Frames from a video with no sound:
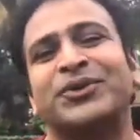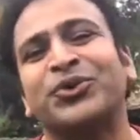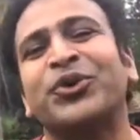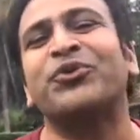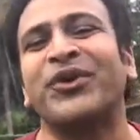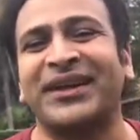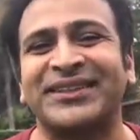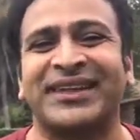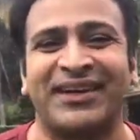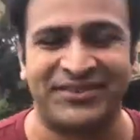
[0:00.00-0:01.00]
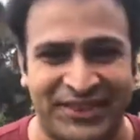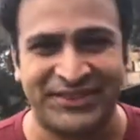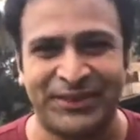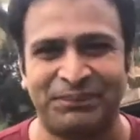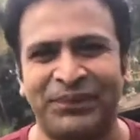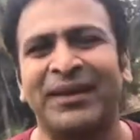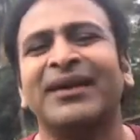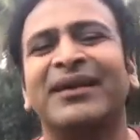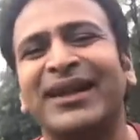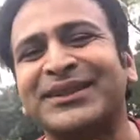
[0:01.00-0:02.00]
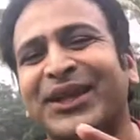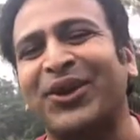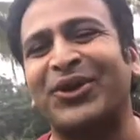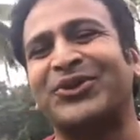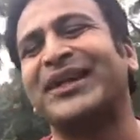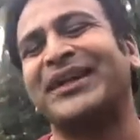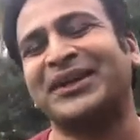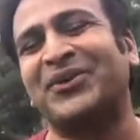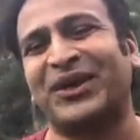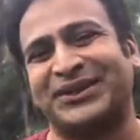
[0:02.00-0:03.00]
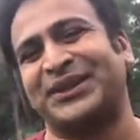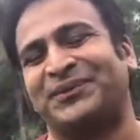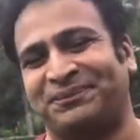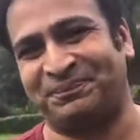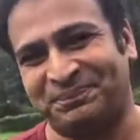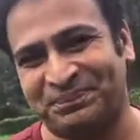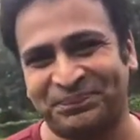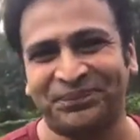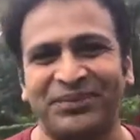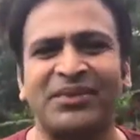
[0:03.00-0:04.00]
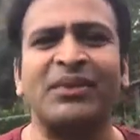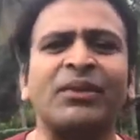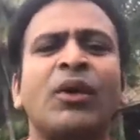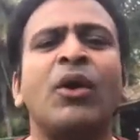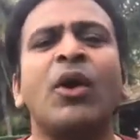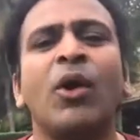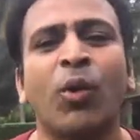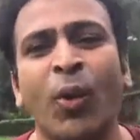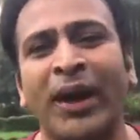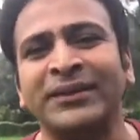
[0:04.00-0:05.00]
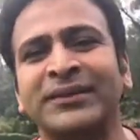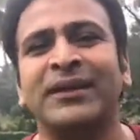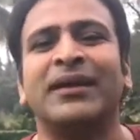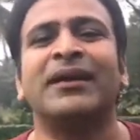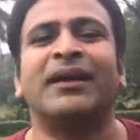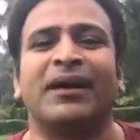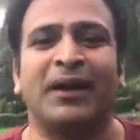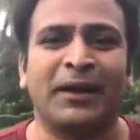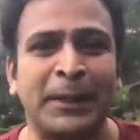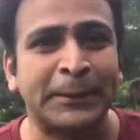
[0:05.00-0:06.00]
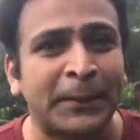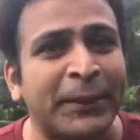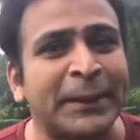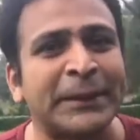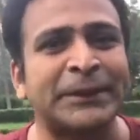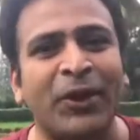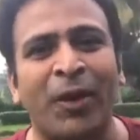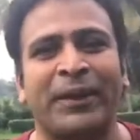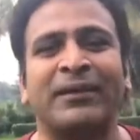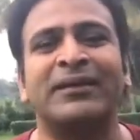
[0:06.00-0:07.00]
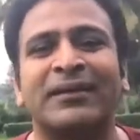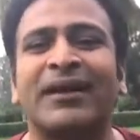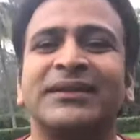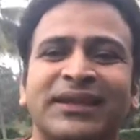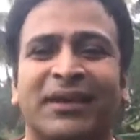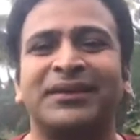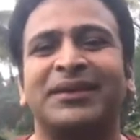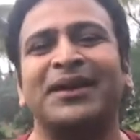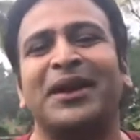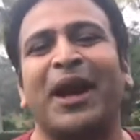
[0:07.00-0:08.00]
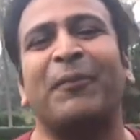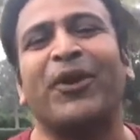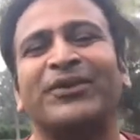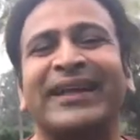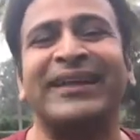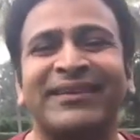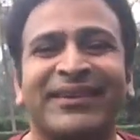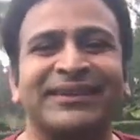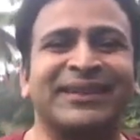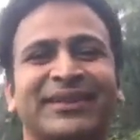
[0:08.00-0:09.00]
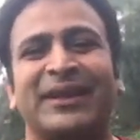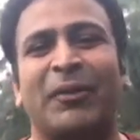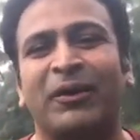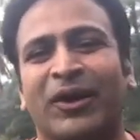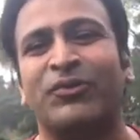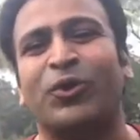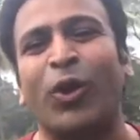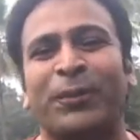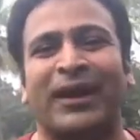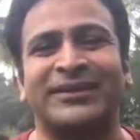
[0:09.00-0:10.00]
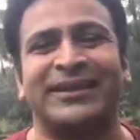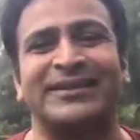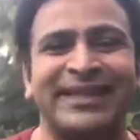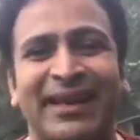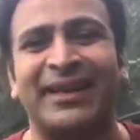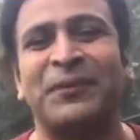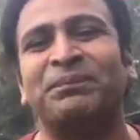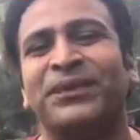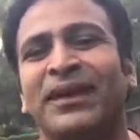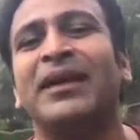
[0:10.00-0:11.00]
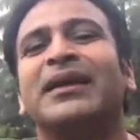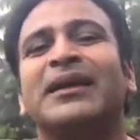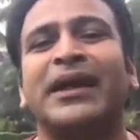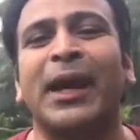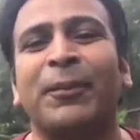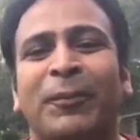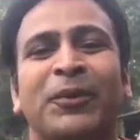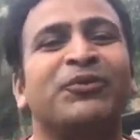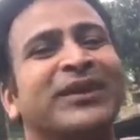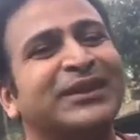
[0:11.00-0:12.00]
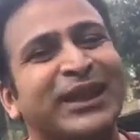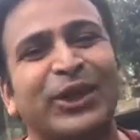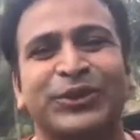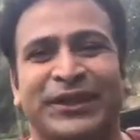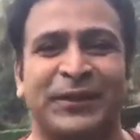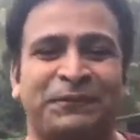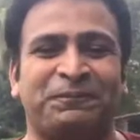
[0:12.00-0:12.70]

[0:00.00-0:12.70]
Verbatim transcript: to various countries. Let us stick on to the Indian version. Once uh, the British government concerned about the increase in the number of cobras in Delhi came up with a solution.